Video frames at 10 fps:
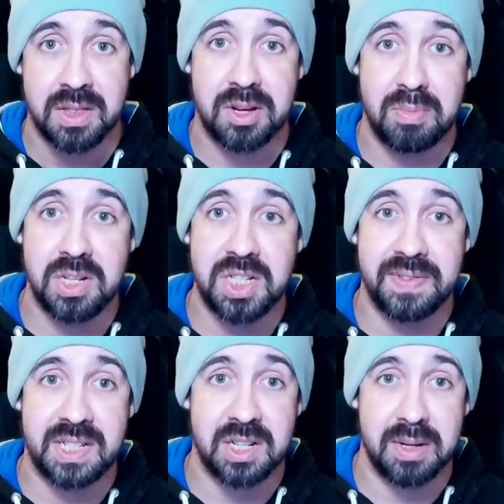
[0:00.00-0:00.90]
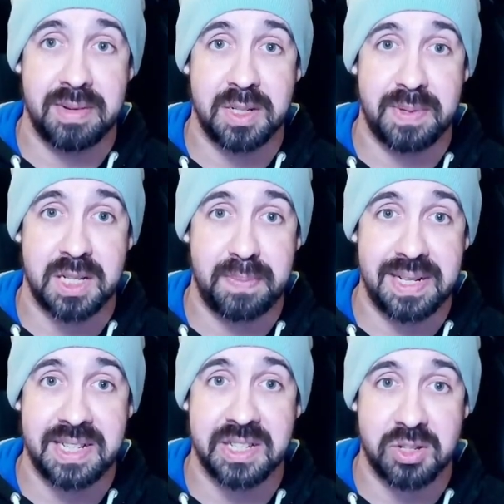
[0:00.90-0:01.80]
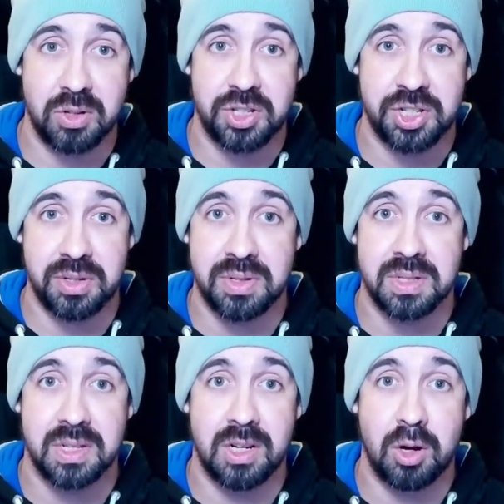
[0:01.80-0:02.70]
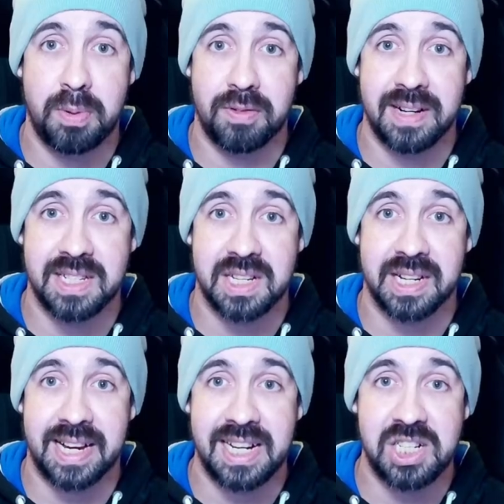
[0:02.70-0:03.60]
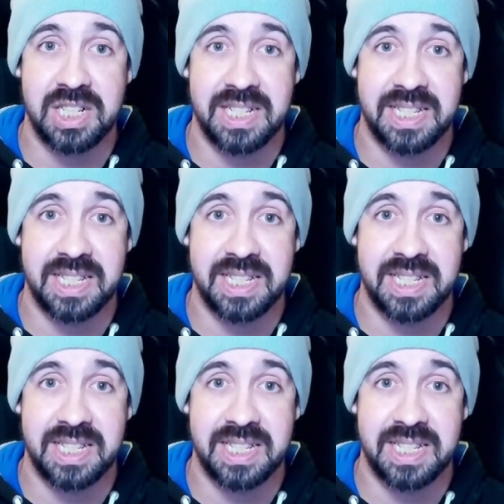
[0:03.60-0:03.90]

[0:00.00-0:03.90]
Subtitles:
Though most of his time has been spent in solitude, the Loporrits occasionally